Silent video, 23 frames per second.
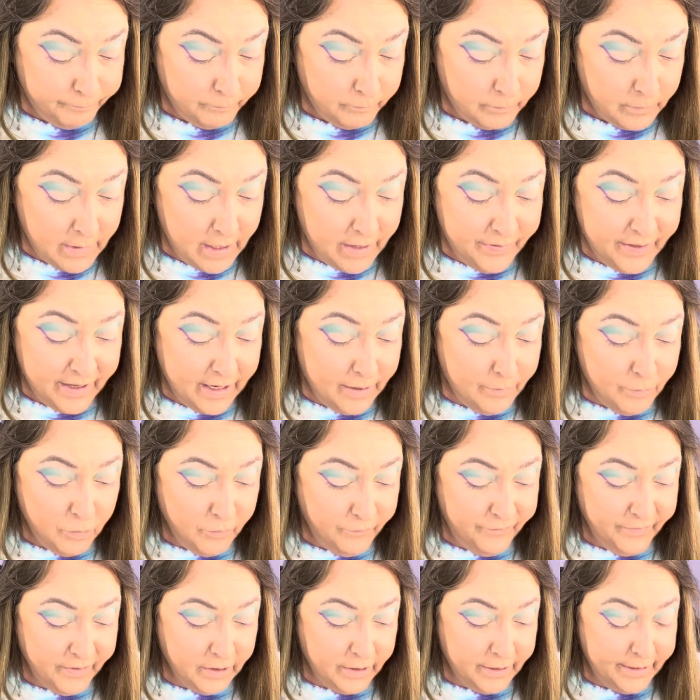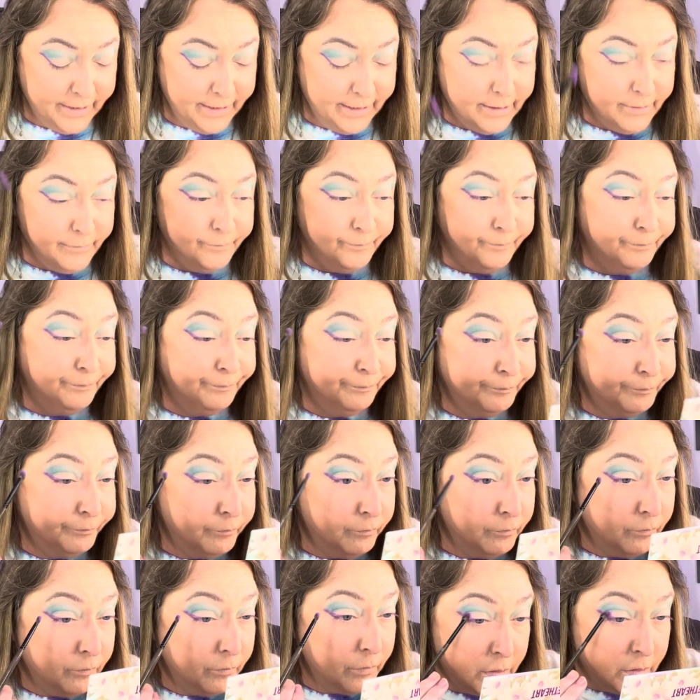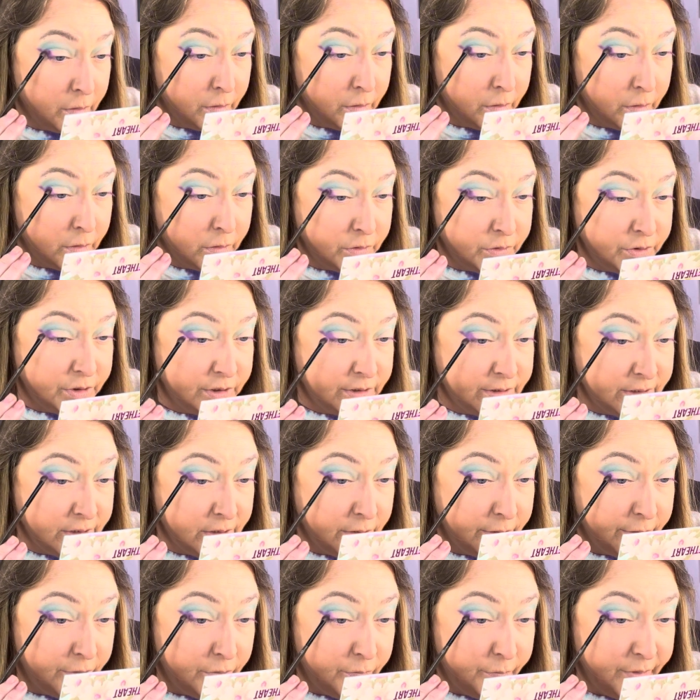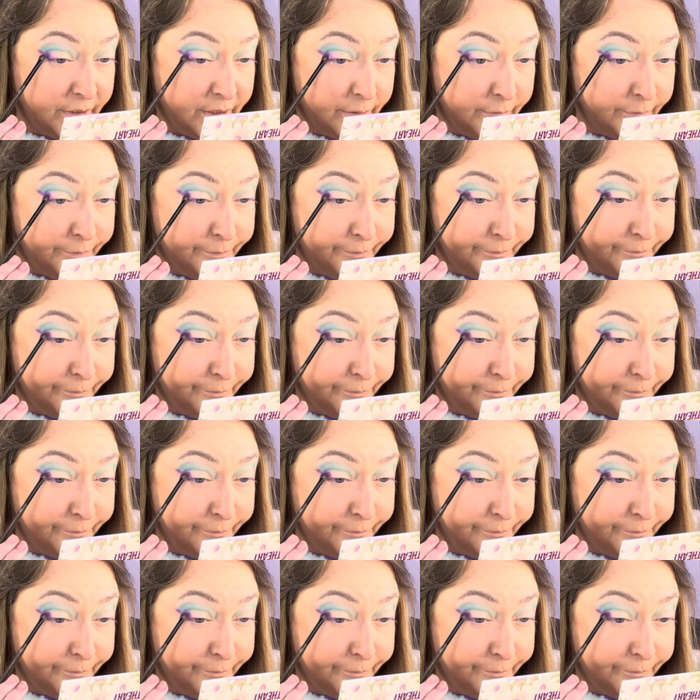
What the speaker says: I think I'm gonna fill it in just a little bit.